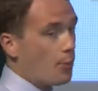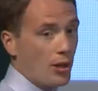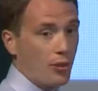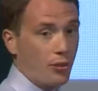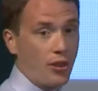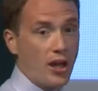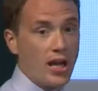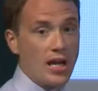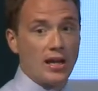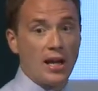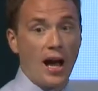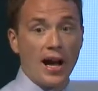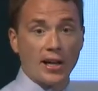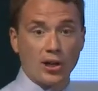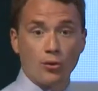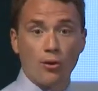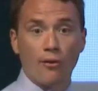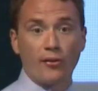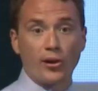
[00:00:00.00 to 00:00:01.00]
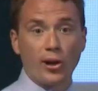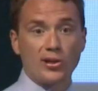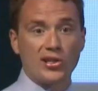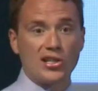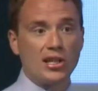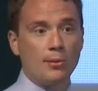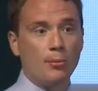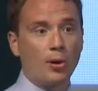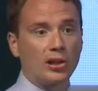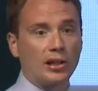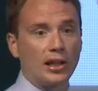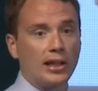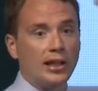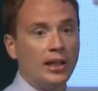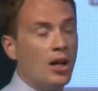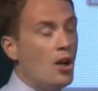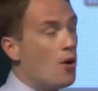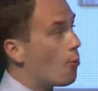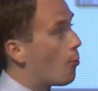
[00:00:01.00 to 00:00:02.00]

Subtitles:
with the accurate velocity modeling,